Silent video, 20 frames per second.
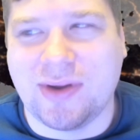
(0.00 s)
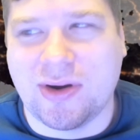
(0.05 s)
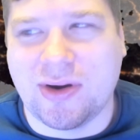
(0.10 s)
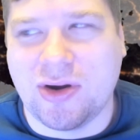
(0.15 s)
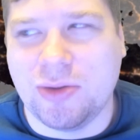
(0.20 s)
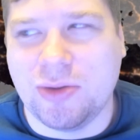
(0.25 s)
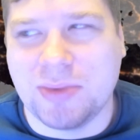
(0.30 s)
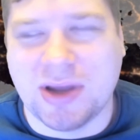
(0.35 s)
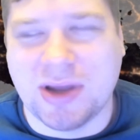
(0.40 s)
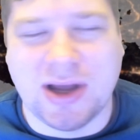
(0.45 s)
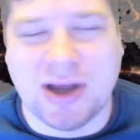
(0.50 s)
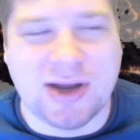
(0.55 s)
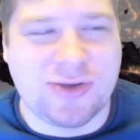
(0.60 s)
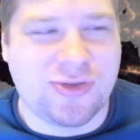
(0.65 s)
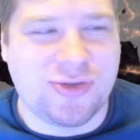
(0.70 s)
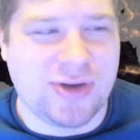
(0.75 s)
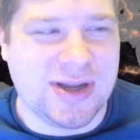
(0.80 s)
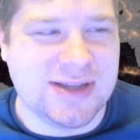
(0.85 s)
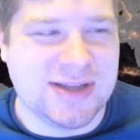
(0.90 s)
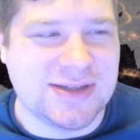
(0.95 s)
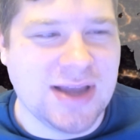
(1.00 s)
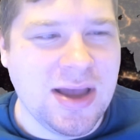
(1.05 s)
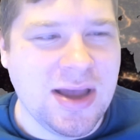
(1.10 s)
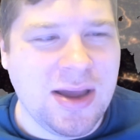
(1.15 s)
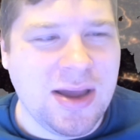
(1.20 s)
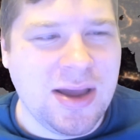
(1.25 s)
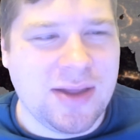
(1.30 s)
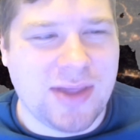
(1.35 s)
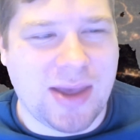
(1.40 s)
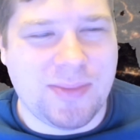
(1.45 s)
home countries.
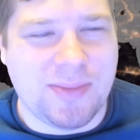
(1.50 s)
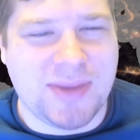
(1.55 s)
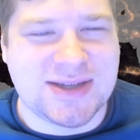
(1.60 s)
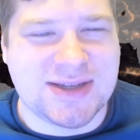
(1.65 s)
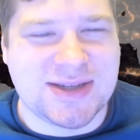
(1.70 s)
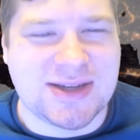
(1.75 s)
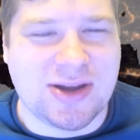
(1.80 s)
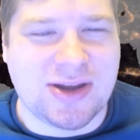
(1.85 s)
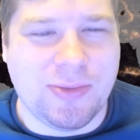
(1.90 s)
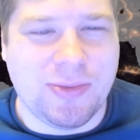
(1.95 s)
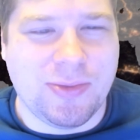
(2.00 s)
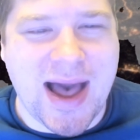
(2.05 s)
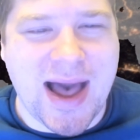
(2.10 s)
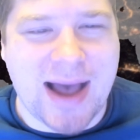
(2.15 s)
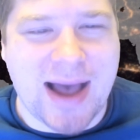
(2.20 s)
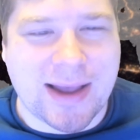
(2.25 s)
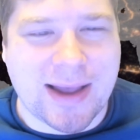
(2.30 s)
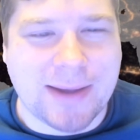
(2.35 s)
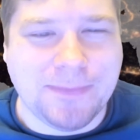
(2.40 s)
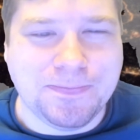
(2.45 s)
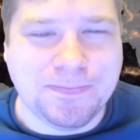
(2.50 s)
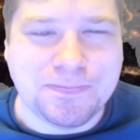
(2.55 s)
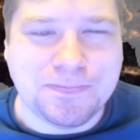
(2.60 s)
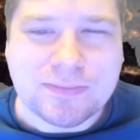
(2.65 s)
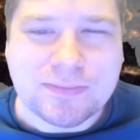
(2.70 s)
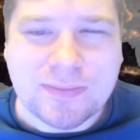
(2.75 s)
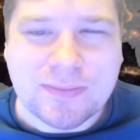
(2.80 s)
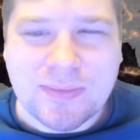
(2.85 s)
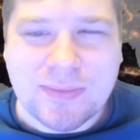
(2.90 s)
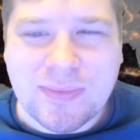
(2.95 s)
They must go back.
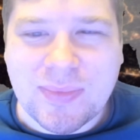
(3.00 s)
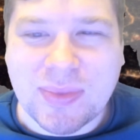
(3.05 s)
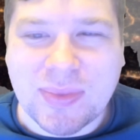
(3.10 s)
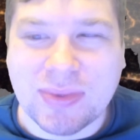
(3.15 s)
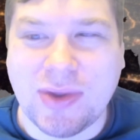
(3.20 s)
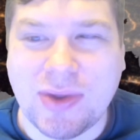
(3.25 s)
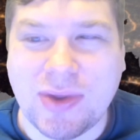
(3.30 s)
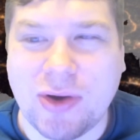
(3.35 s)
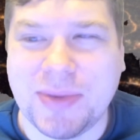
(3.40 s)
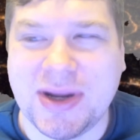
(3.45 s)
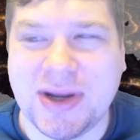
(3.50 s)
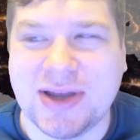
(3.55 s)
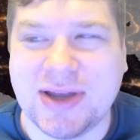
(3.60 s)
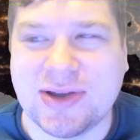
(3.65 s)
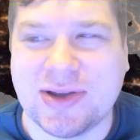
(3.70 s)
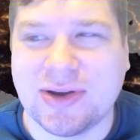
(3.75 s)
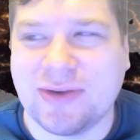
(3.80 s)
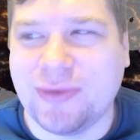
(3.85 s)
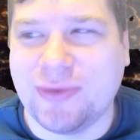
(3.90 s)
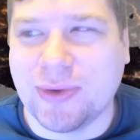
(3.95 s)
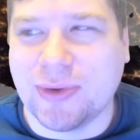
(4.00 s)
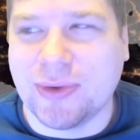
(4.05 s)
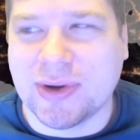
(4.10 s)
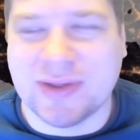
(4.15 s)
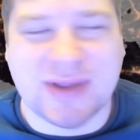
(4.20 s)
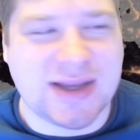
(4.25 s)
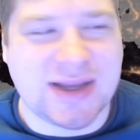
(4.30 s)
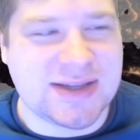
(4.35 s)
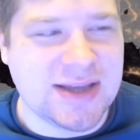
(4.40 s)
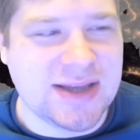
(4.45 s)
Nobody could
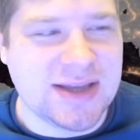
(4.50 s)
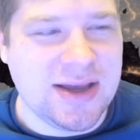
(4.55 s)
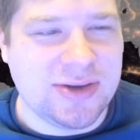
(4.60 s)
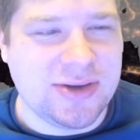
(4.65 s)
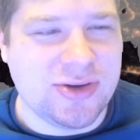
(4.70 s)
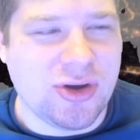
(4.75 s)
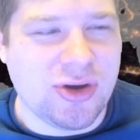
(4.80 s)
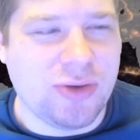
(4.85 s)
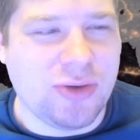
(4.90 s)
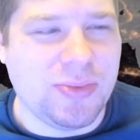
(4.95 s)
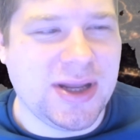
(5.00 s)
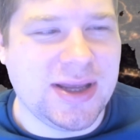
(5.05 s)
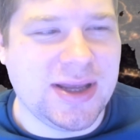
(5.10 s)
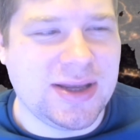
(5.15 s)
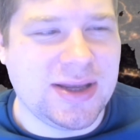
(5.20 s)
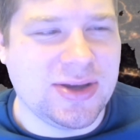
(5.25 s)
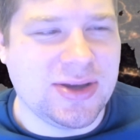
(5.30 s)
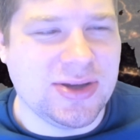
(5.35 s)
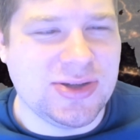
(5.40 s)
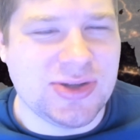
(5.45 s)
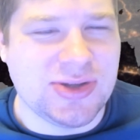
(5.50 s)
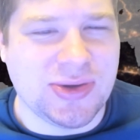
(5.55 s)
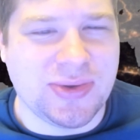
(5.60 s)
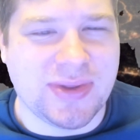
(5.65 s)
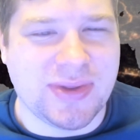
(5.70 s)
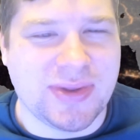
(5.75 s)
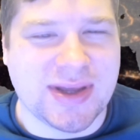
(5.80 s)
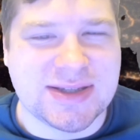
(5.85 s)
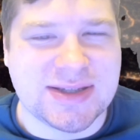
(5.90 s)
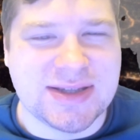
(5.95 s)
afford this. Nobody could
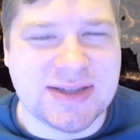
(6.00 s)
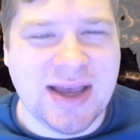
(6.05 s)
do this.